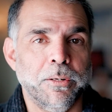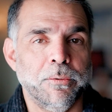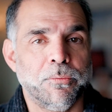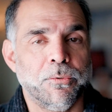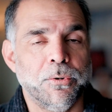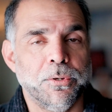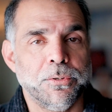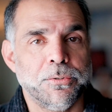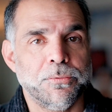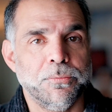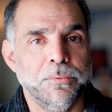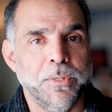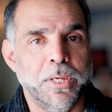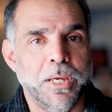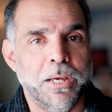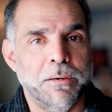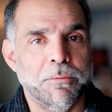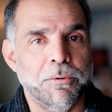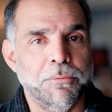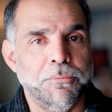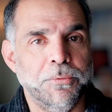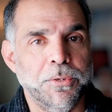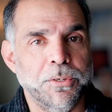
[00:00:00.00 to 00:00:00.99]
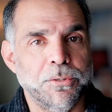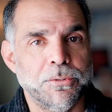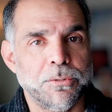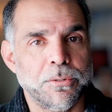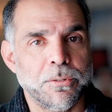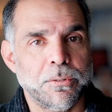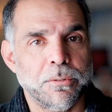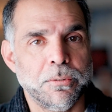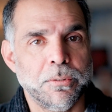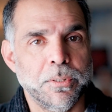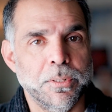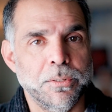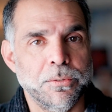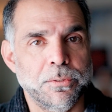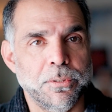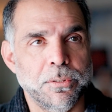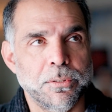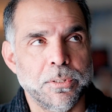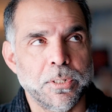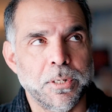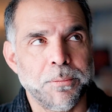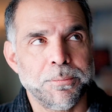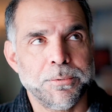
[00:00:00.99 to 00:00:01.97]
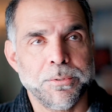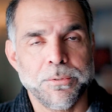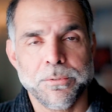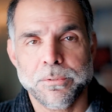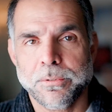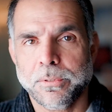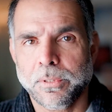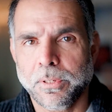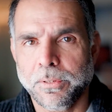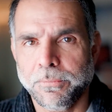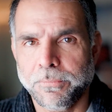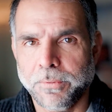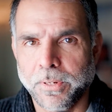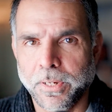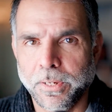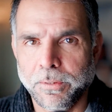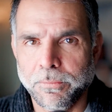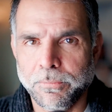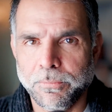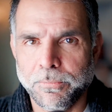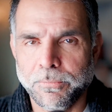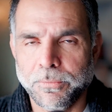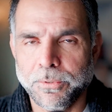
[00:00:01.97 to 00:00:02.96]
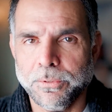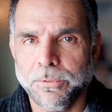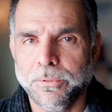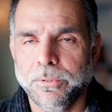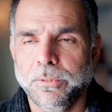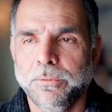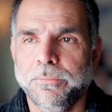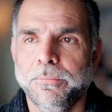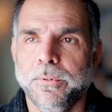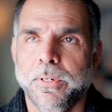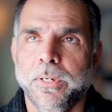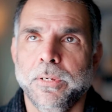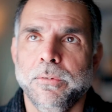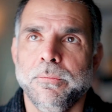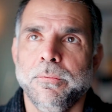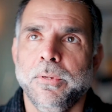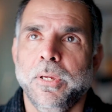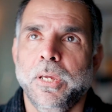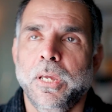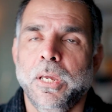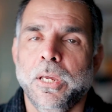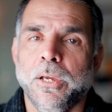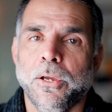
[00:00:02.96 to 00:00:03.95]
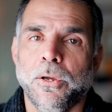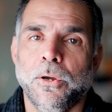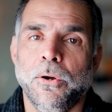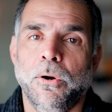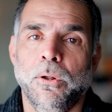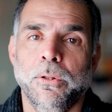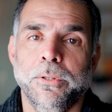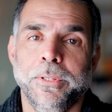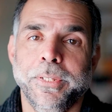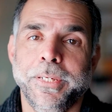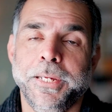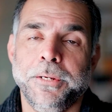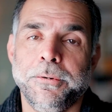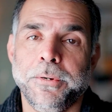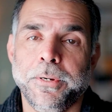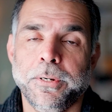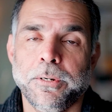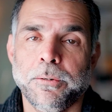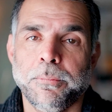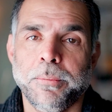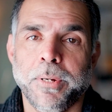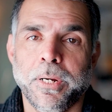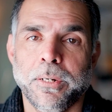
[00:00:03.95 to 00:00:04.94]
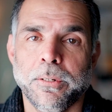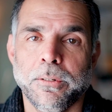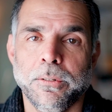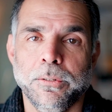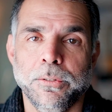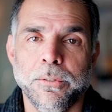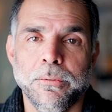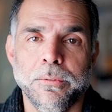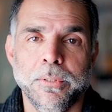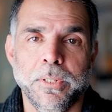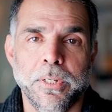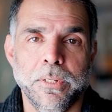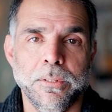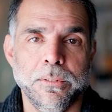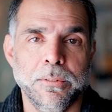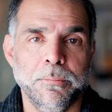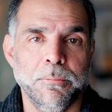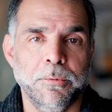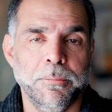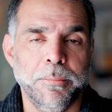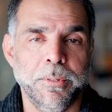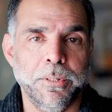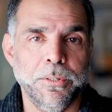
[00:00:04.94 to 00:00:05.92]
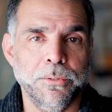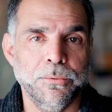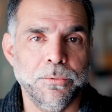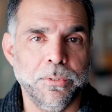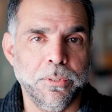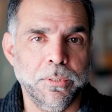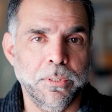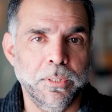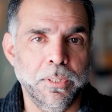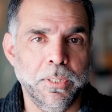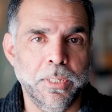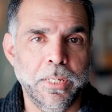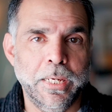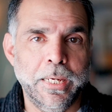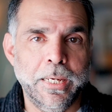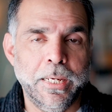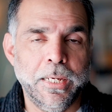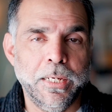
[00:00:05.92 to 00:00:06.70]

Of course, we have a feature in C Sharp since 3.5, version 3.5, called the iterator pattern that is implemented using the